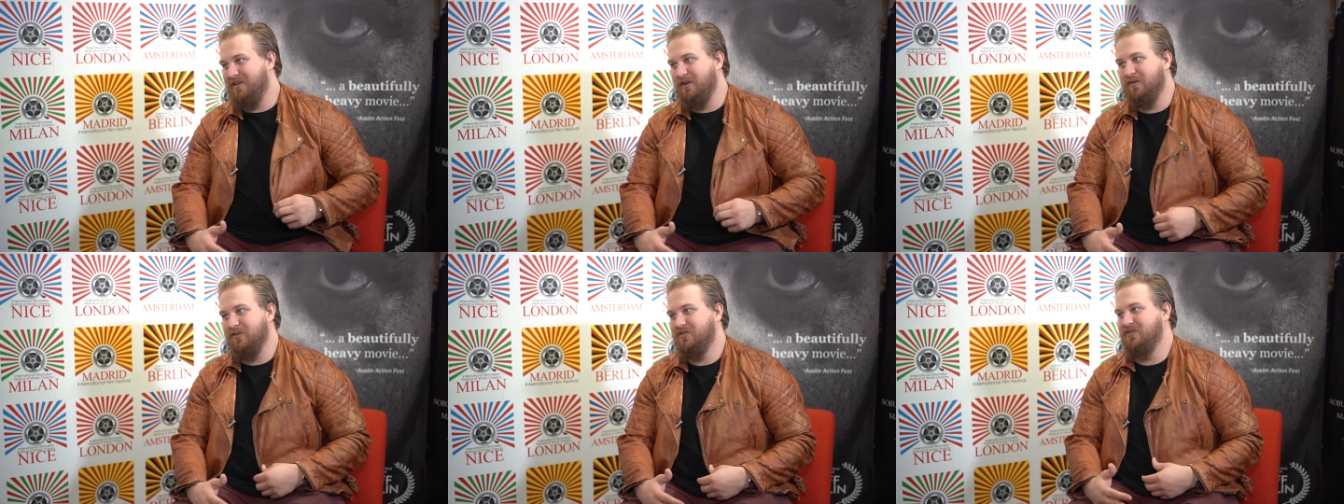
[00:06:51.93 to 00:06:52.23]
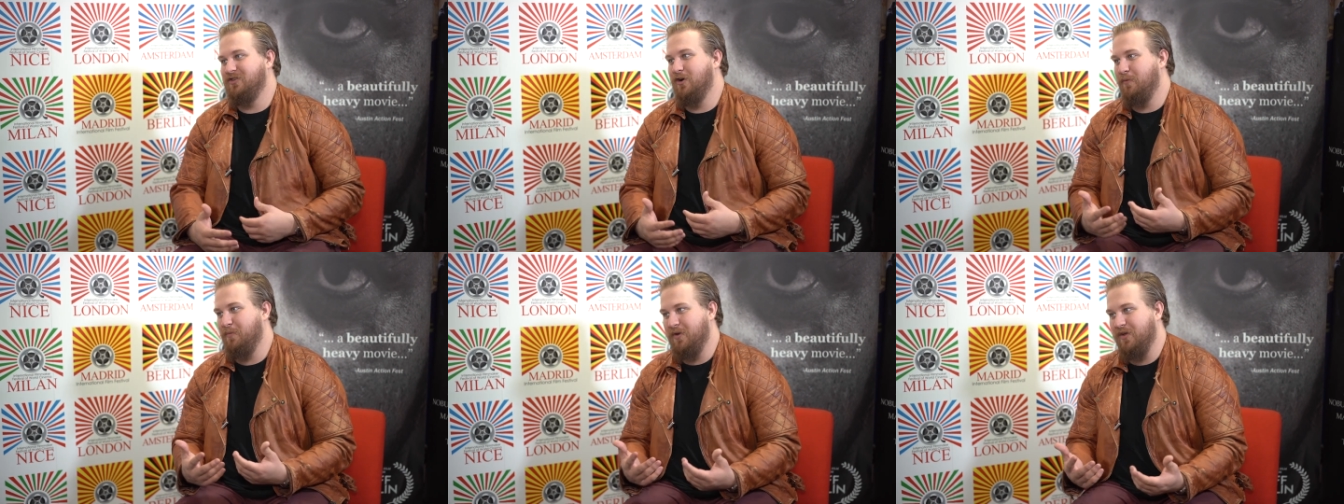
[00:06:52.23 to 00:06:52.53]
There were
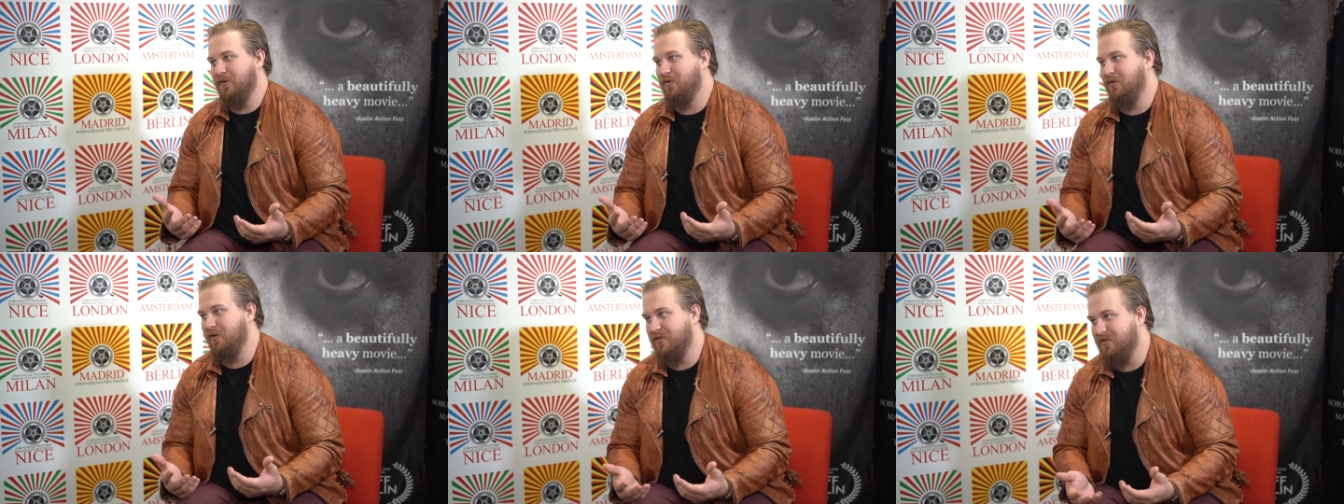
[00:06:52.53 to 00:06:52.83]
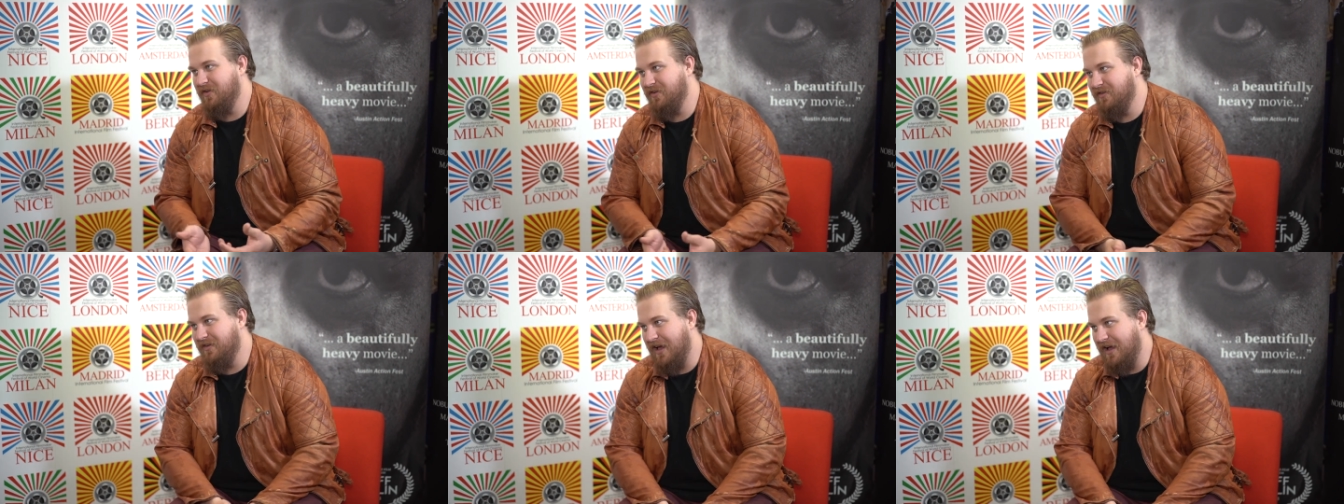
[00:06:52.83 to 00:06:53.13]
so many
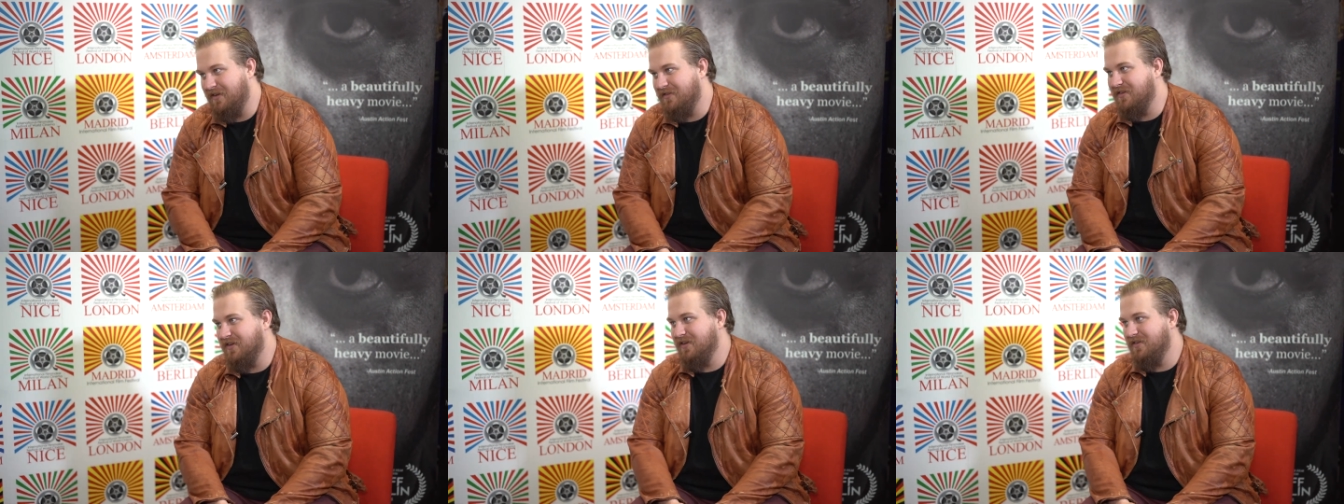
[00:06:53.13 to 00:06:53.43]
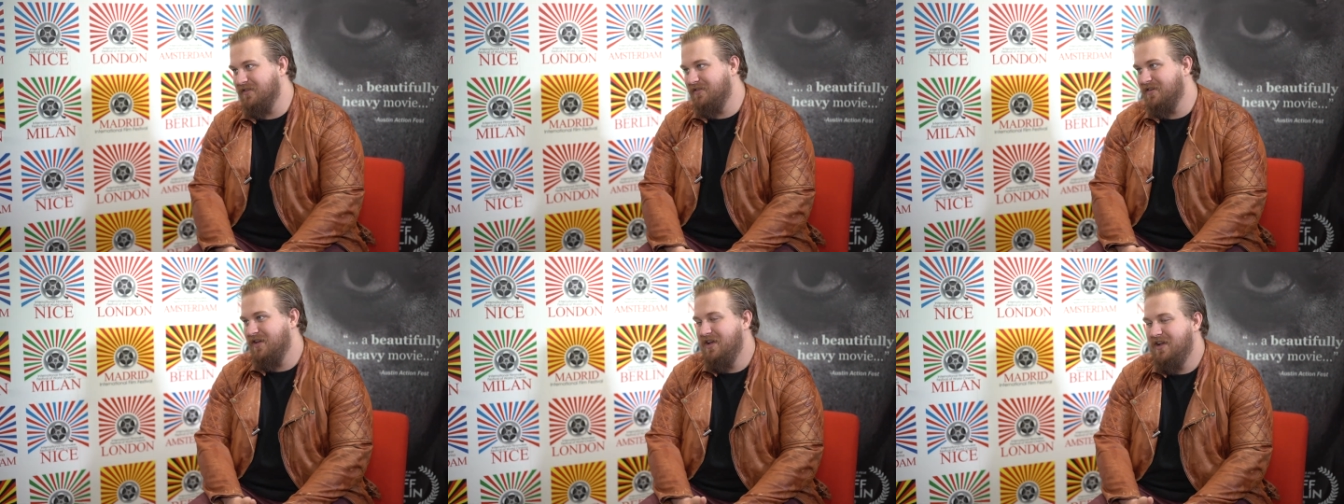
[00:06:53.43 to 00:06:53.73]
horses as
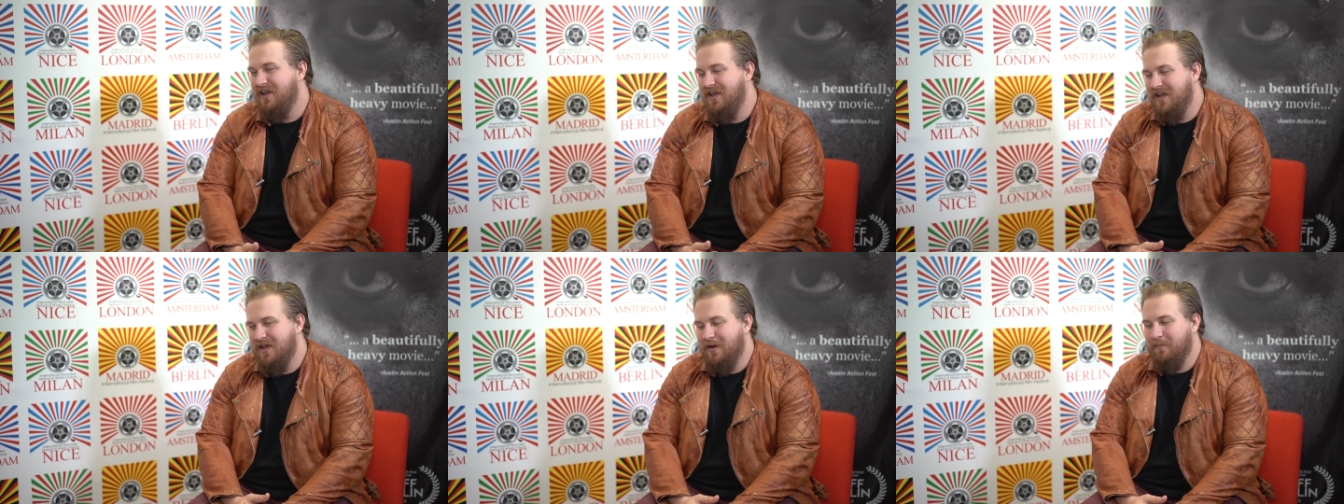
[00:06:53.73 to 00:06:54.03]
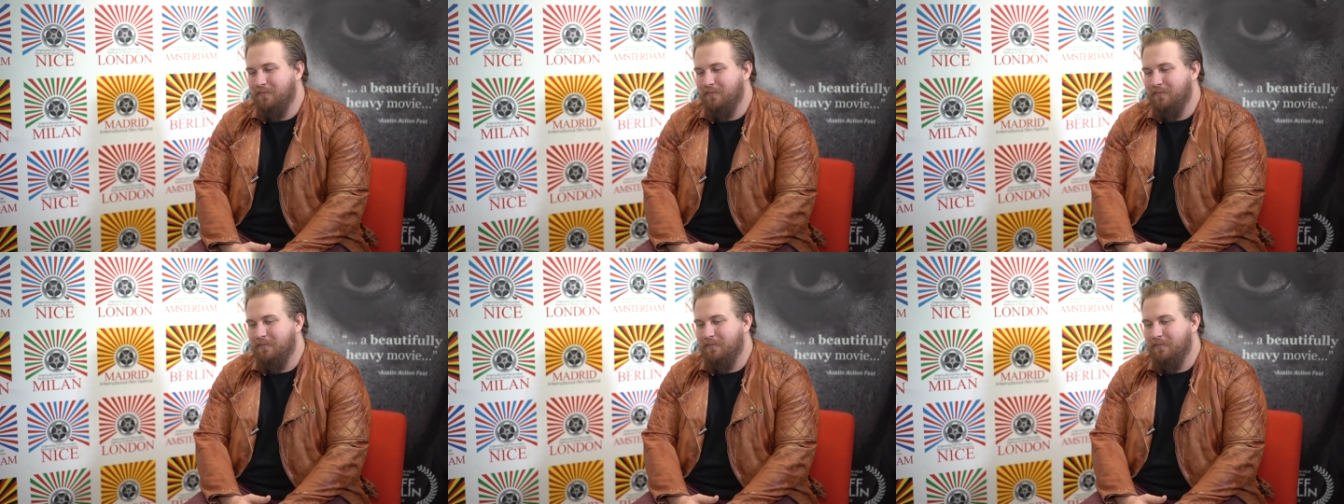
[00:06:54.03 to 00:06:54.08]
is. Sure.